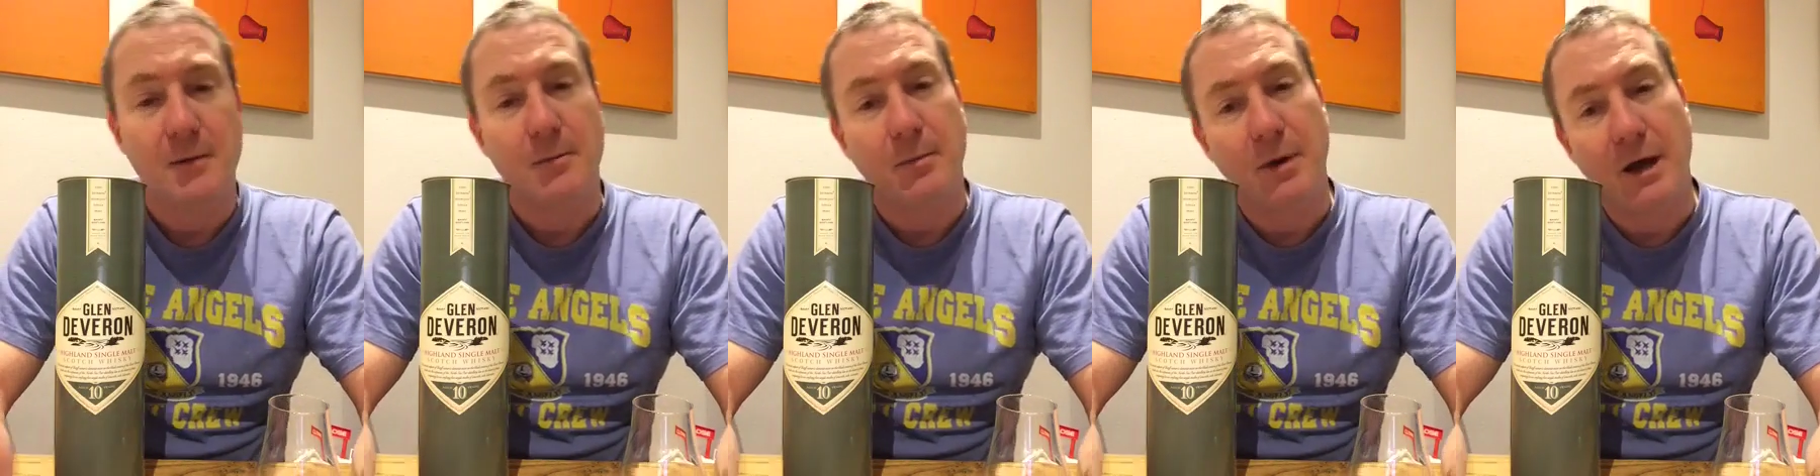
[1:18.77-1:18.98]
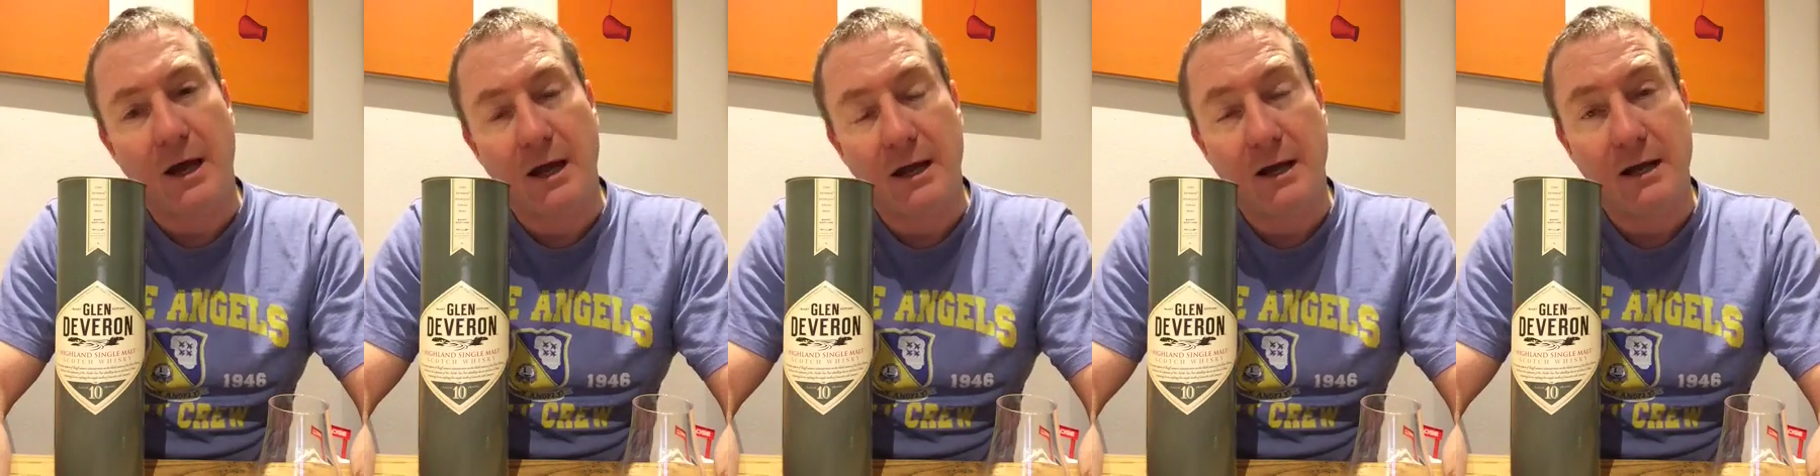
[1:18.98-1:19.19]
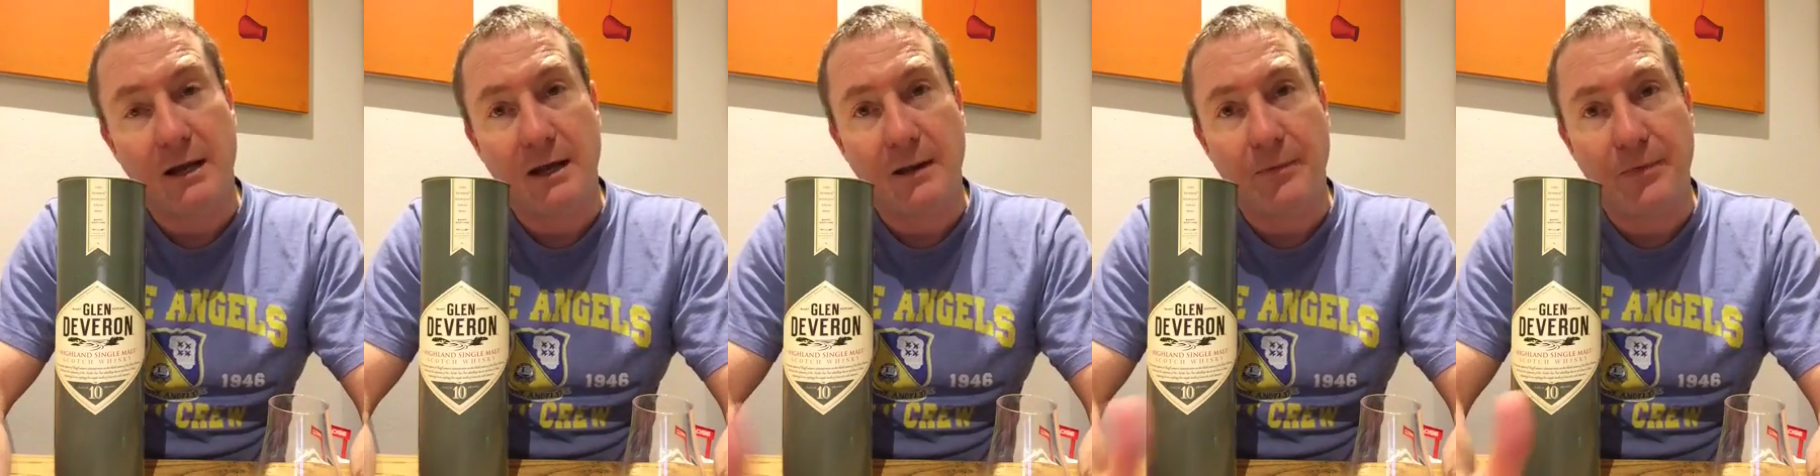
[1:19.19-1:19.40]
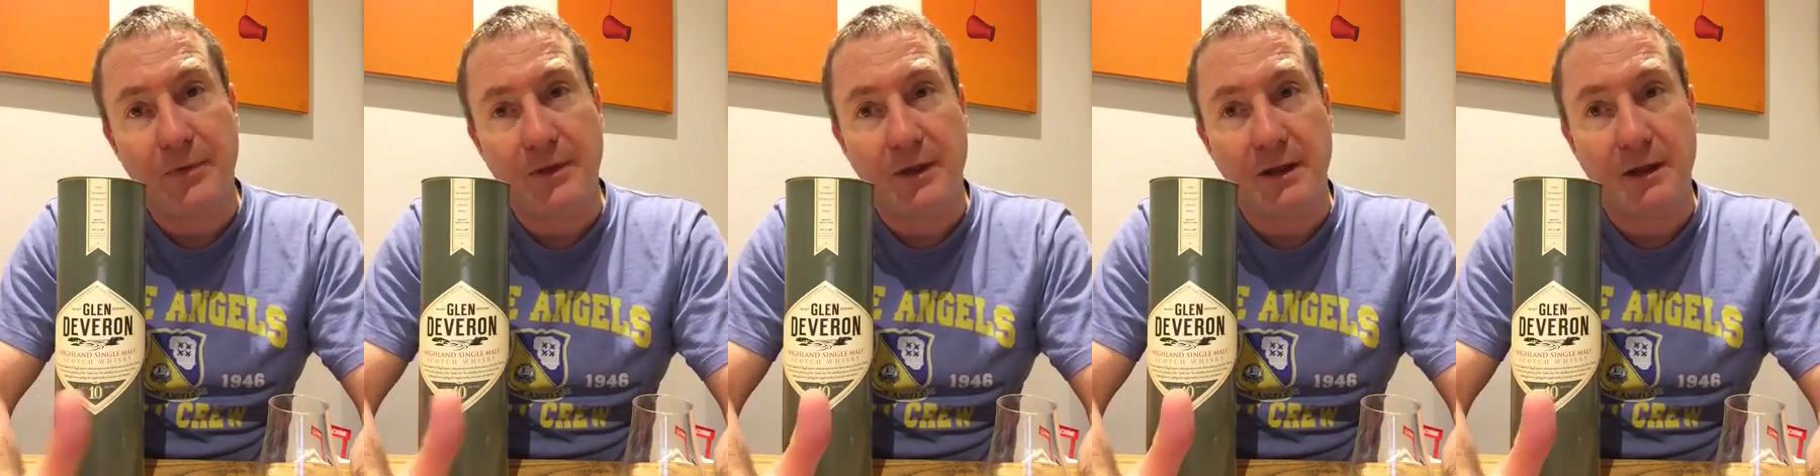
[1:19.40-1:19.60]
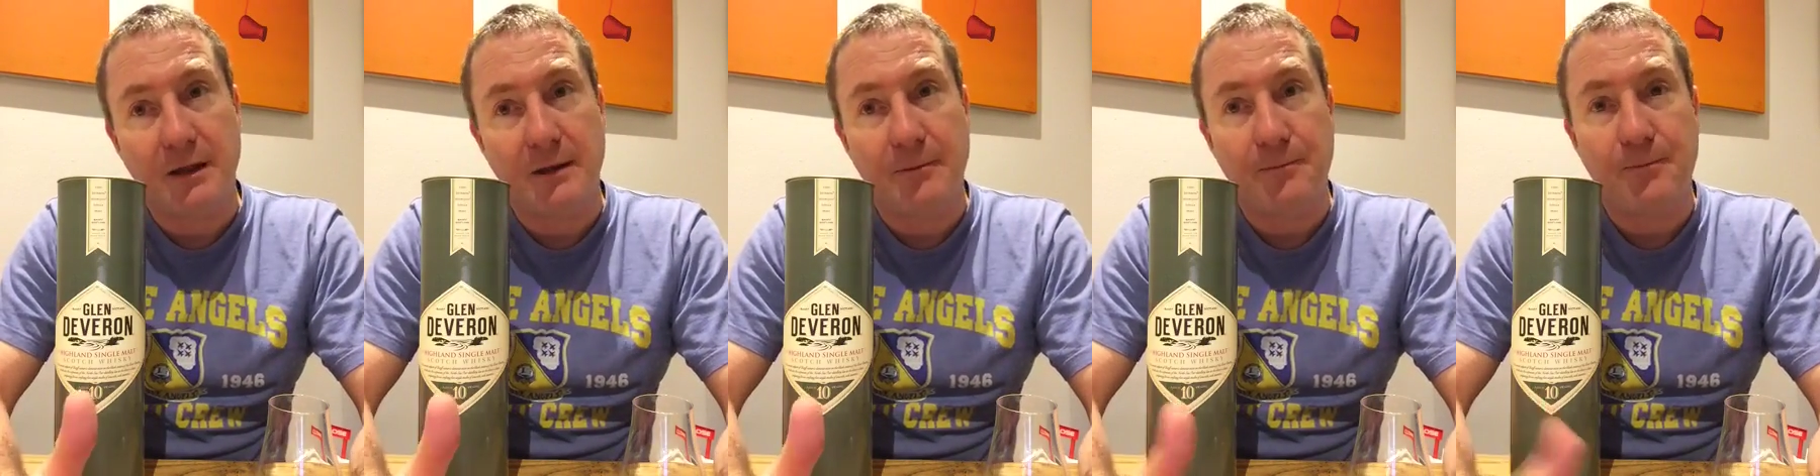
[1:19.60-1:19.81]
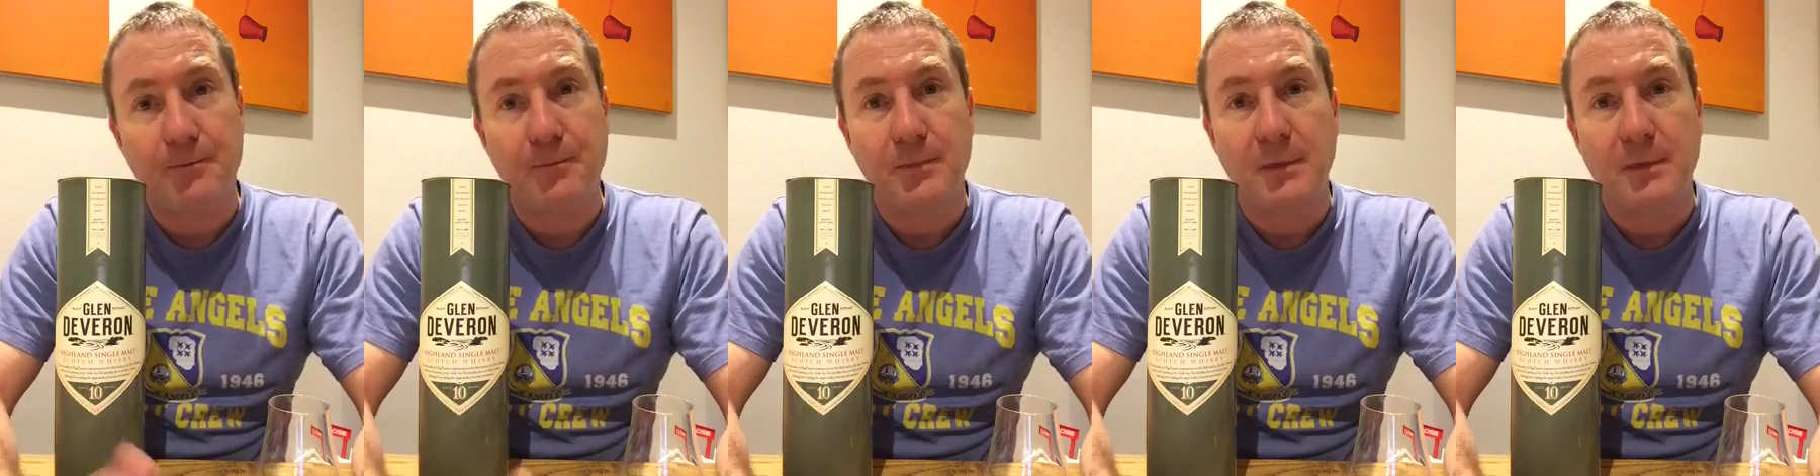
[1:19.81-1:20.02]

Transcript: but the